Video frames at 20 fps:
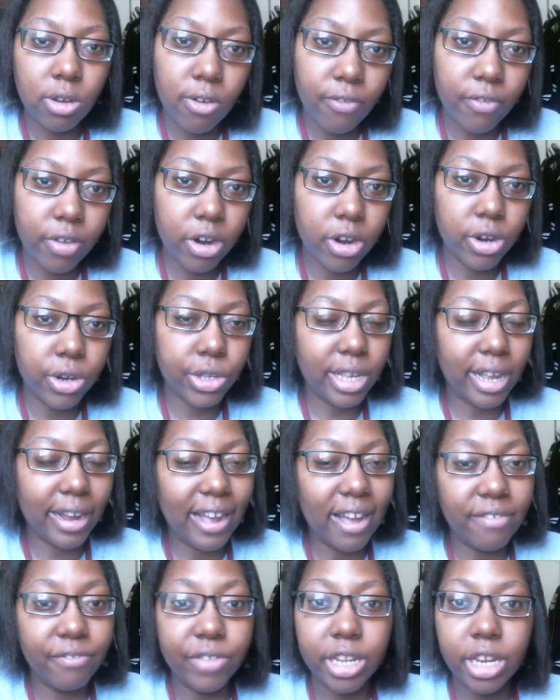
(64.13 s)
Xenoverse. I
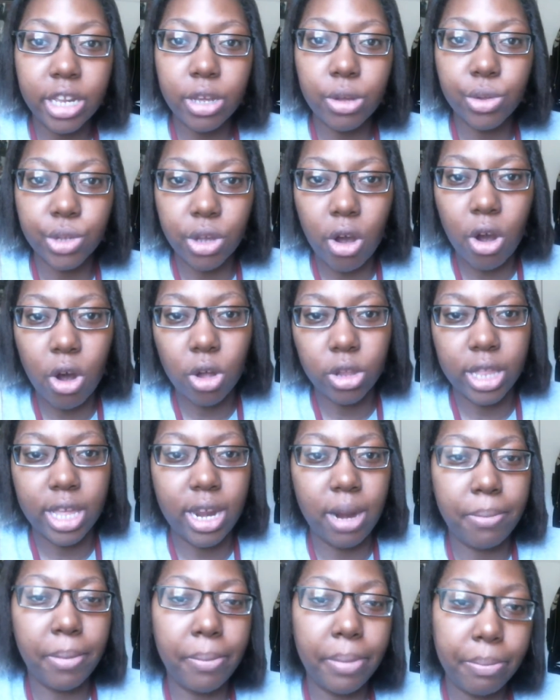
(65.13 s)
got videos of all that.
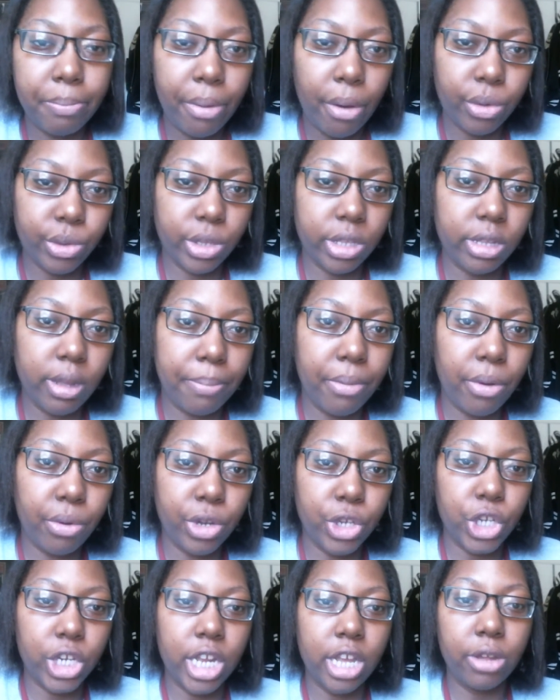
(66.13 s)
I'm gonna be posting up
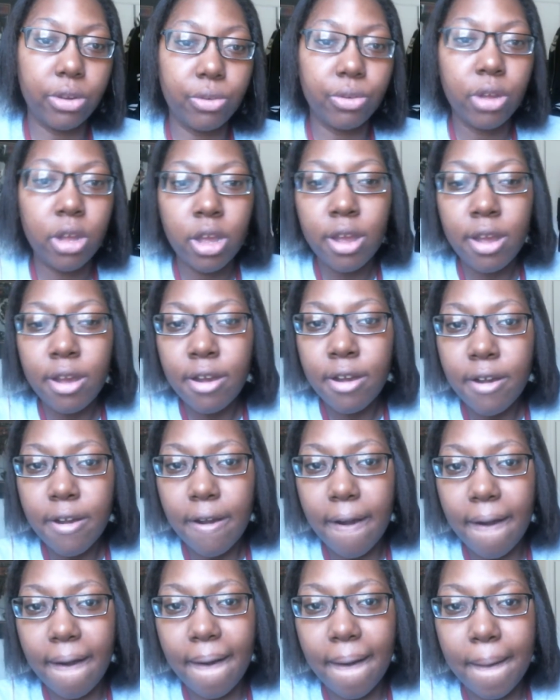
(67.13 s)
on the channel.
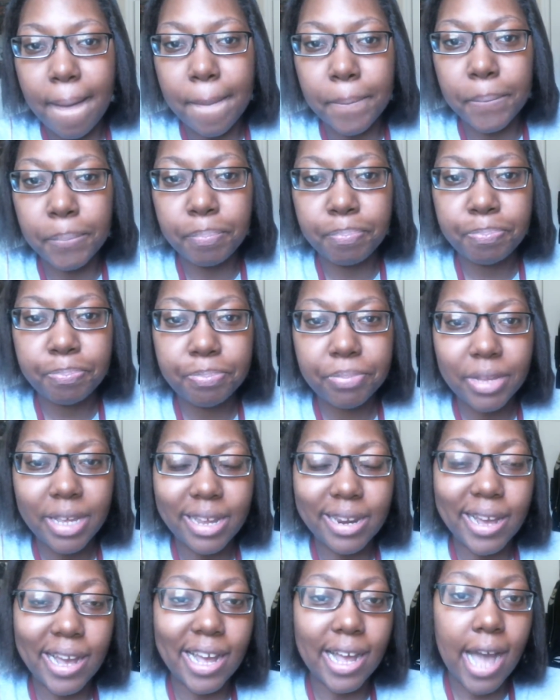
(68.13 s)
Um,
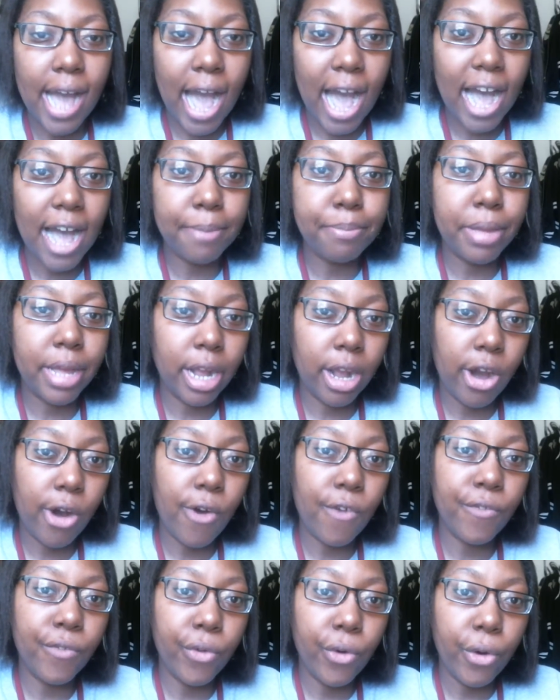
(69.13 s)
and I I've been
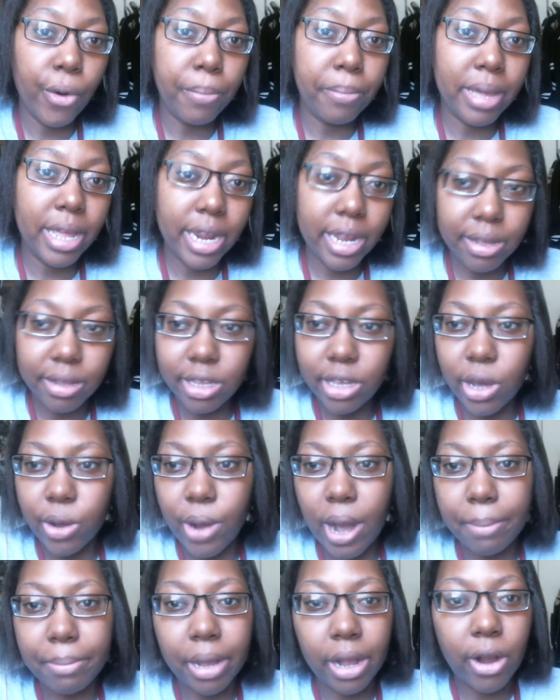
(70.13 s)
gone for a minute. Yo,
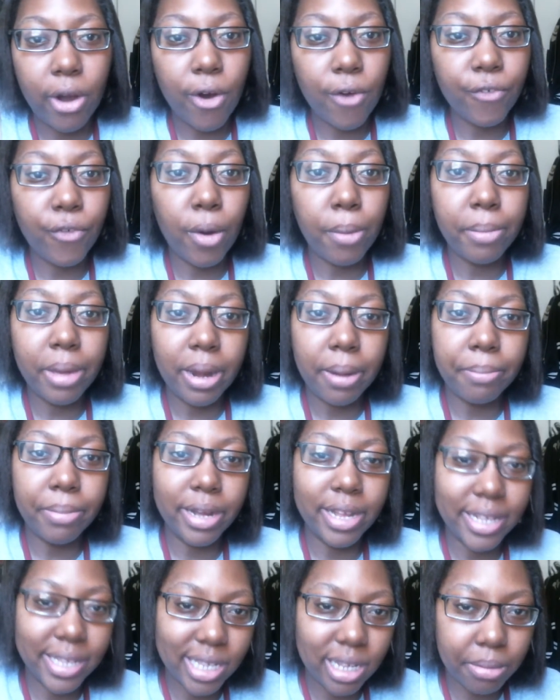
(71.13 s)
I've been gone for a minute,
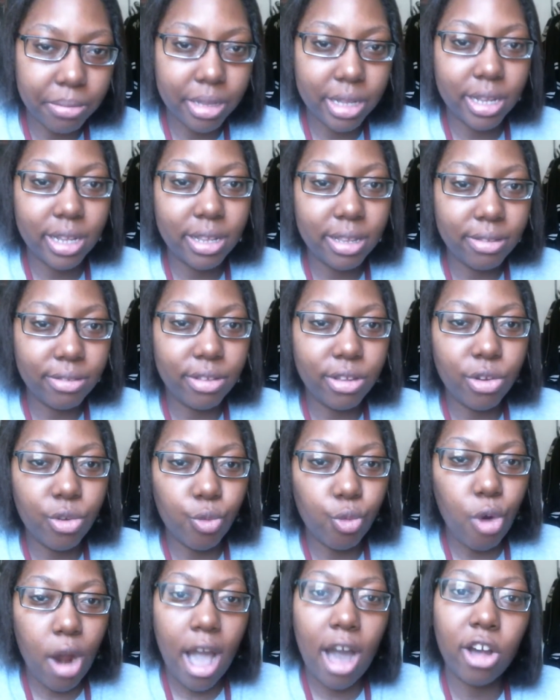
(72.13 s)
but something
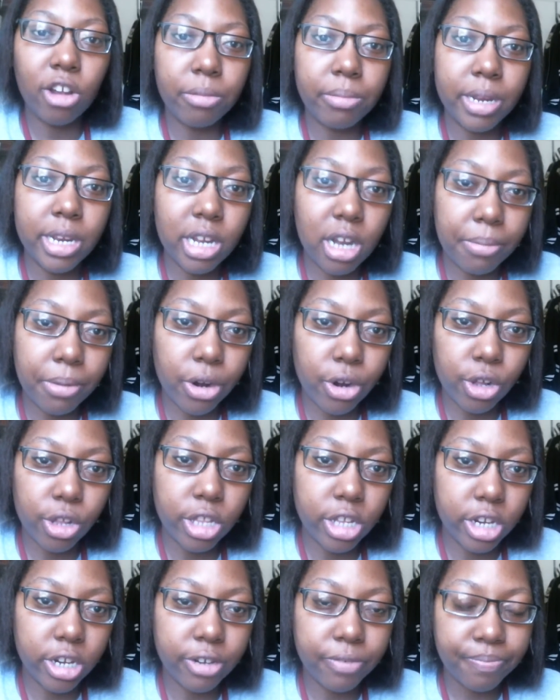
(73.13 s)
riled me up
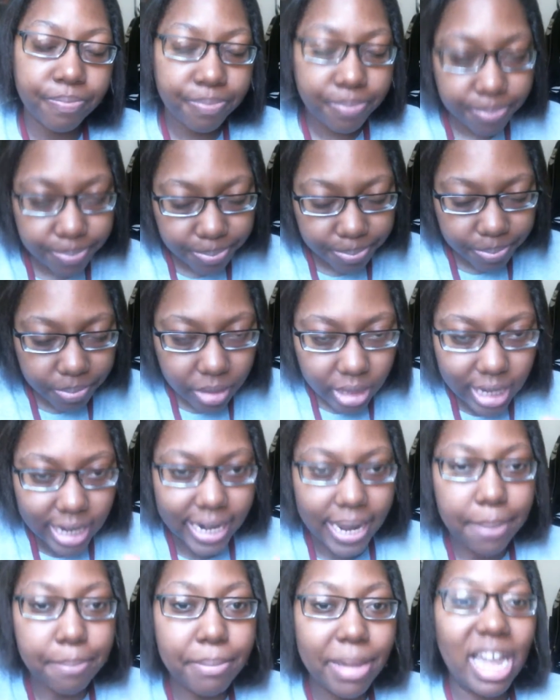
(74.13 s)
earlier
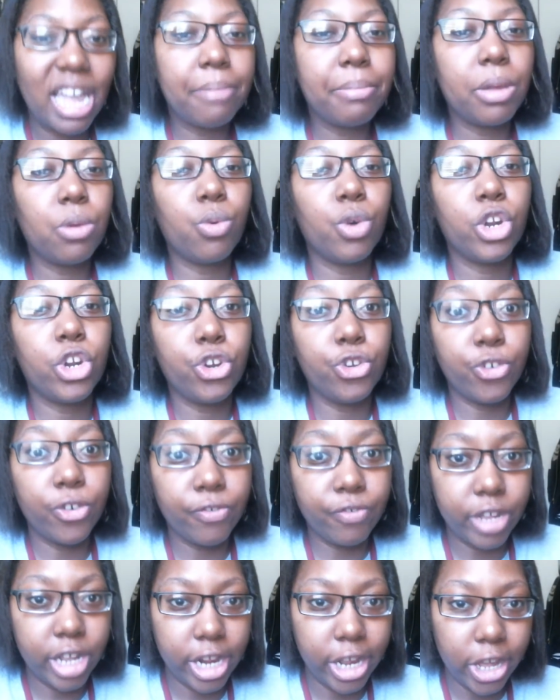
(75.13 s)
that made me want to do
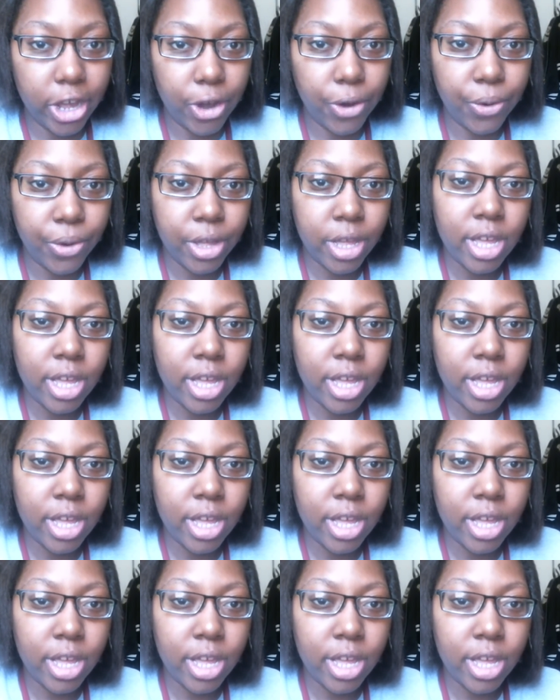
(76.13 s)
a video.